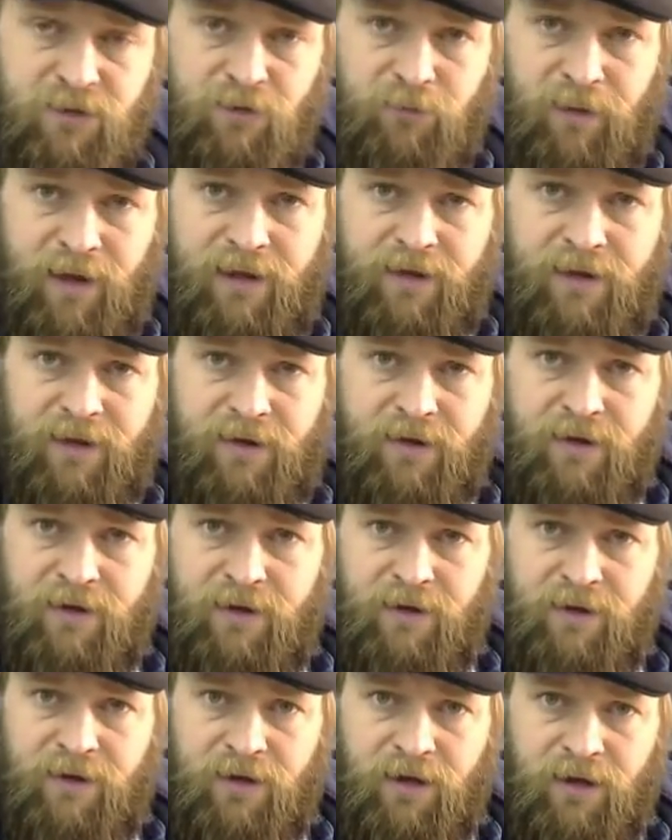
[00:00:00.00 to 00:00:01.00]
might
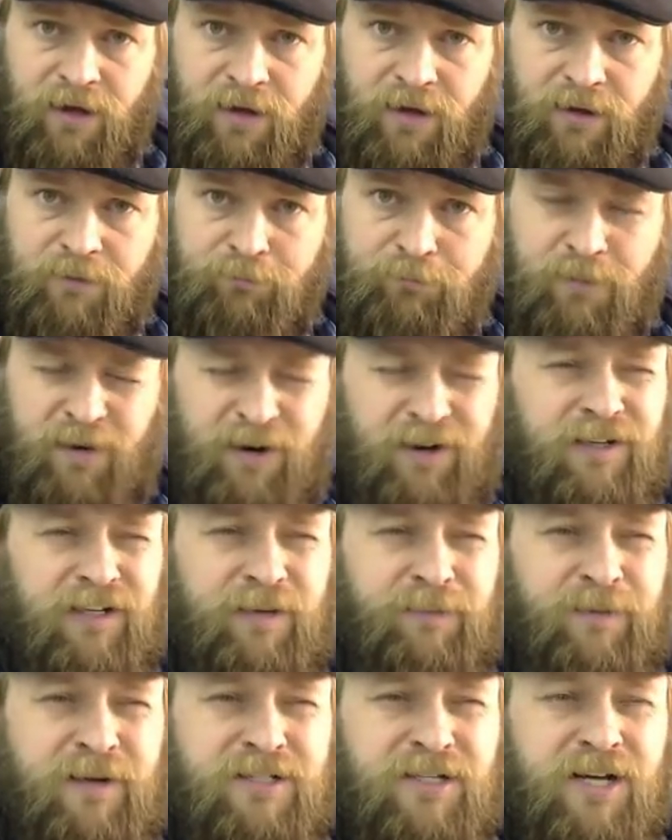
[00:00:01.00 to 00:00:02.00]

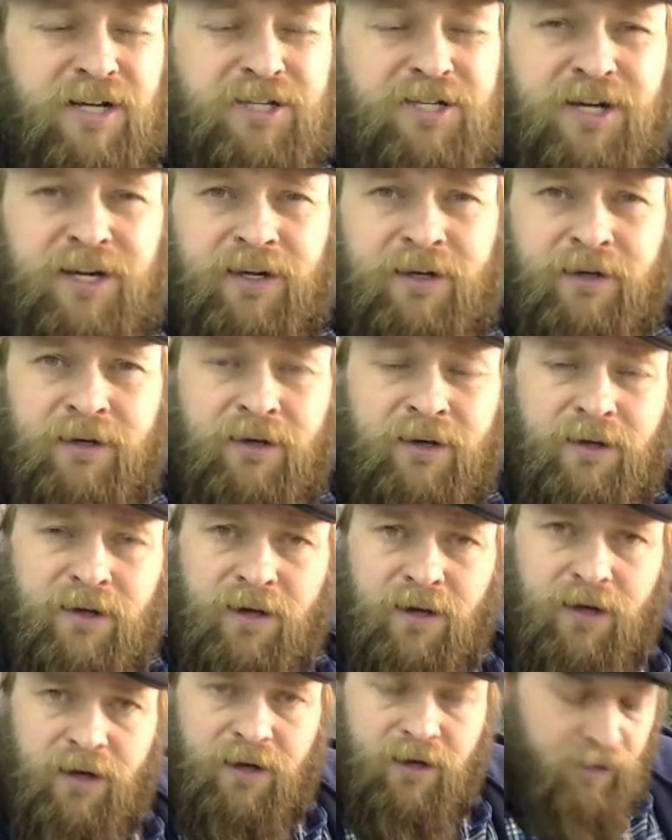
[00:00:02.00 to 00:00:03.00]
barely be touching
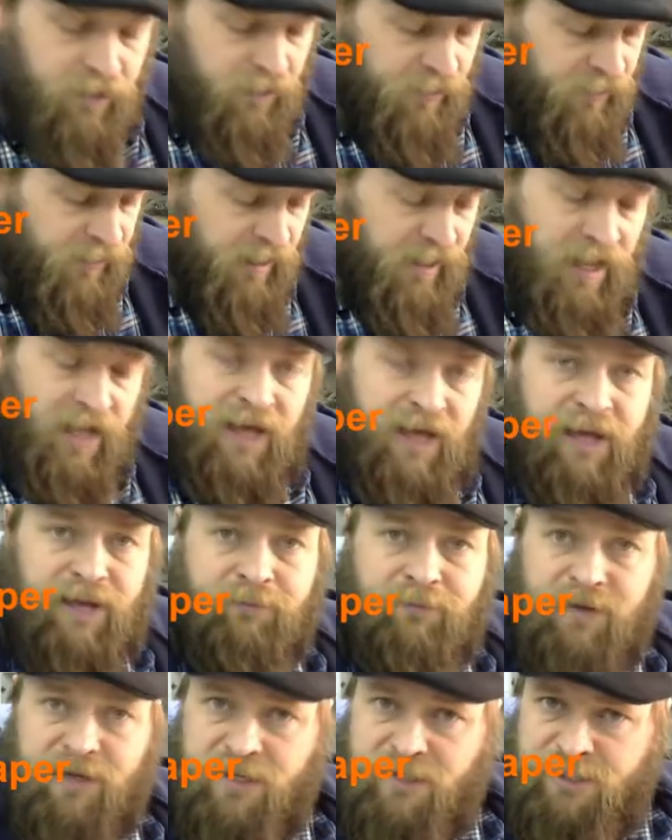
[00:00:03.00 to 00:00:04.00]
the
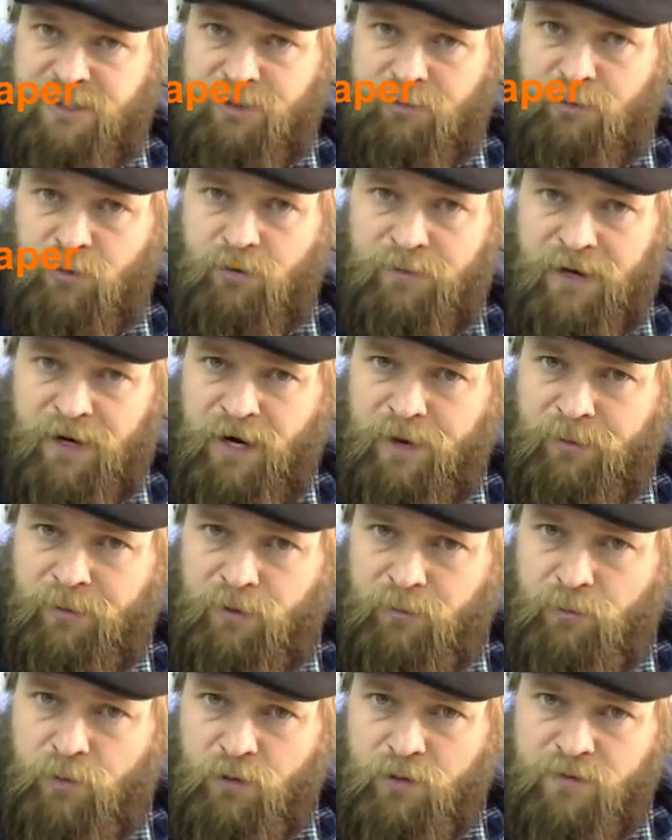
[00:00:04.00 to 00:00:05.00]
line because you're able
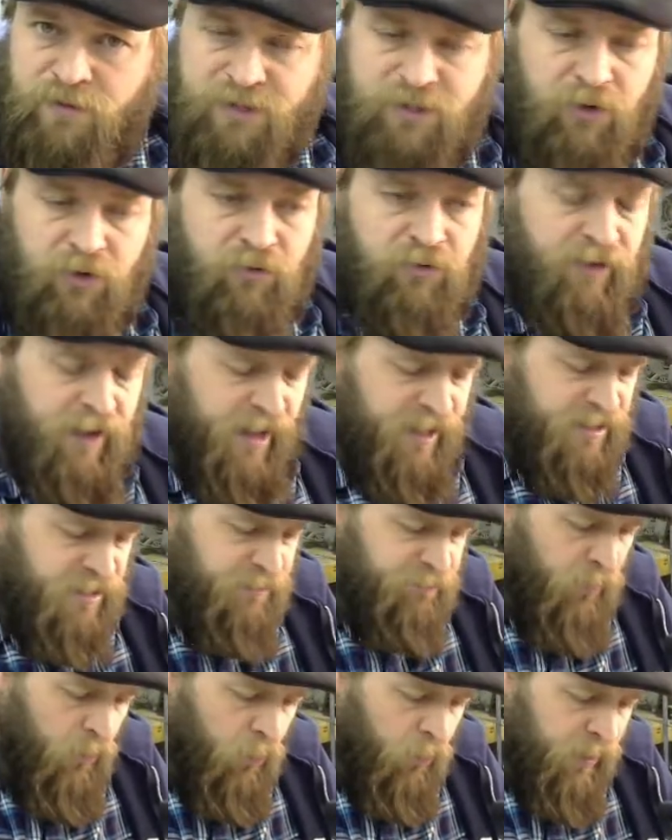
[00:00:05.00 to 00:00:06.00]
to move so
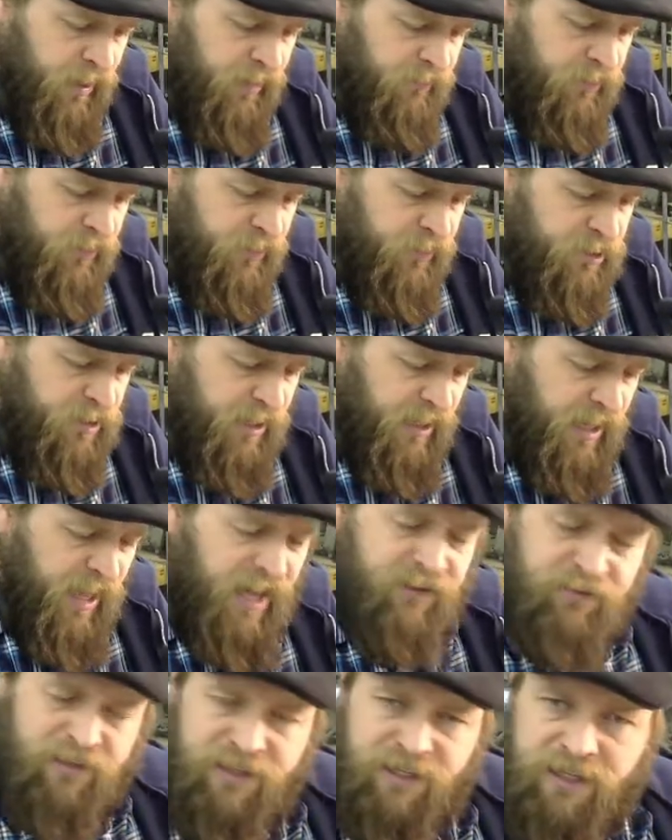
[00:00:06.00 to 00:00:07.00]
fast. But whenever there's a
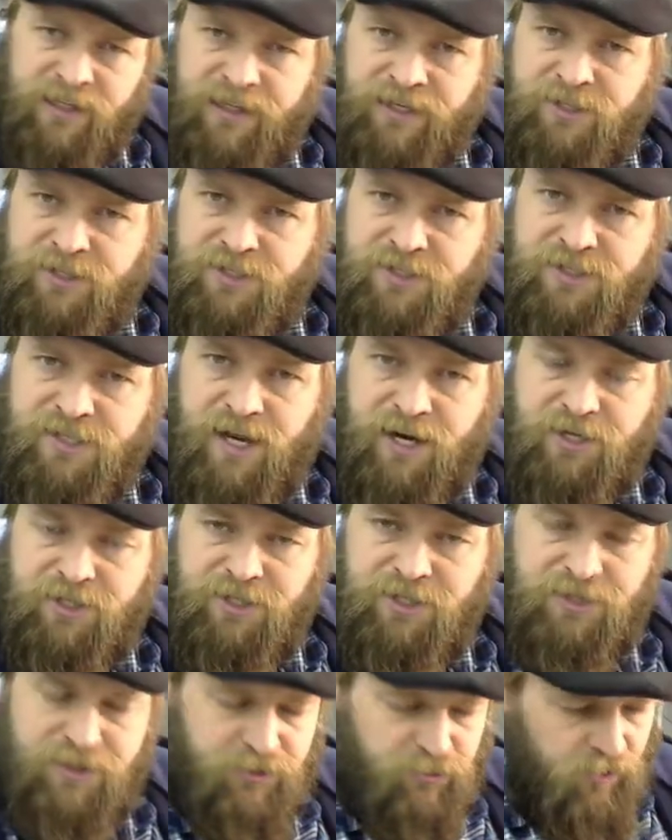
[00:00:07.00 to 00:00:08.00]
lot of little
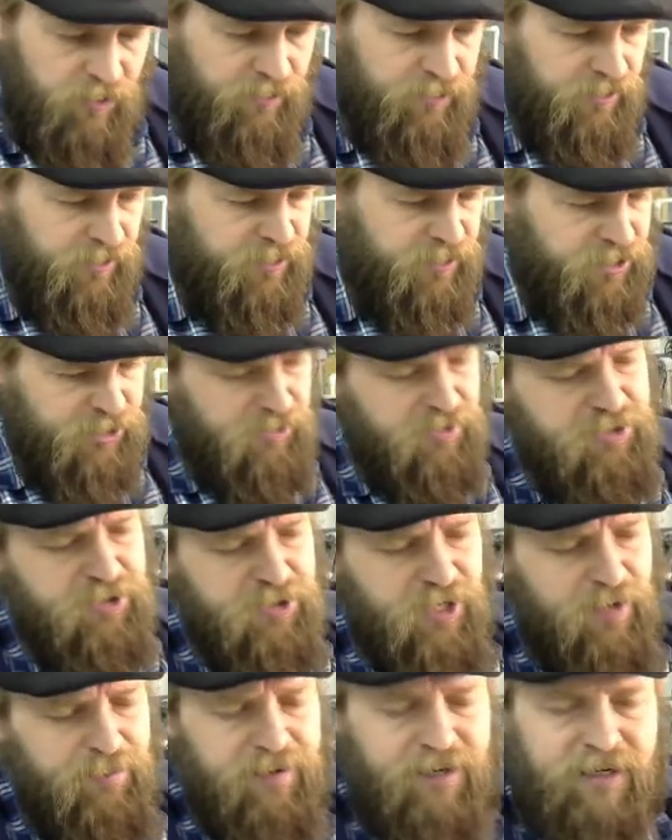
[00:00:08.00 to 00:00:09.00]
intersections, wherever the streets are
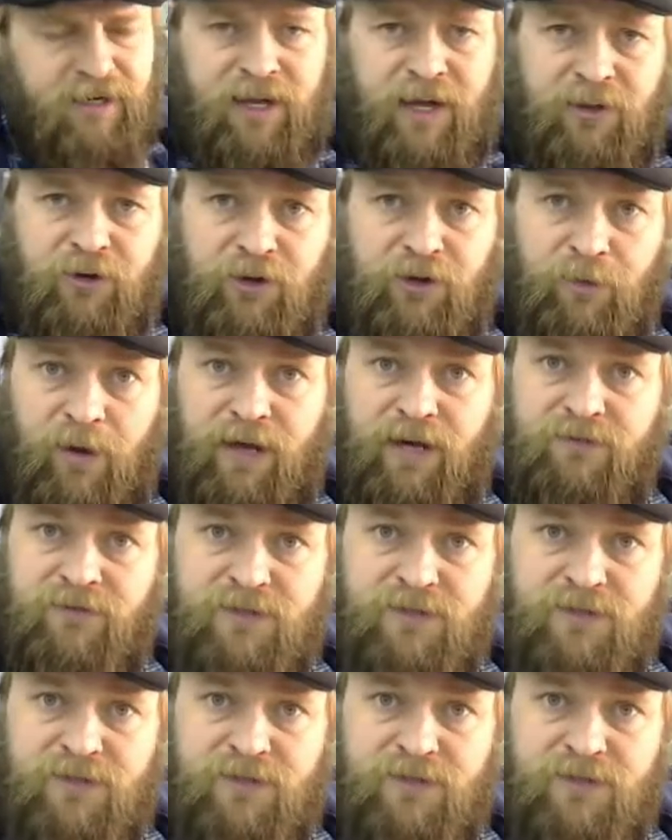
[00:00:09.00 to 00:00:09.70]
coming together, you might have to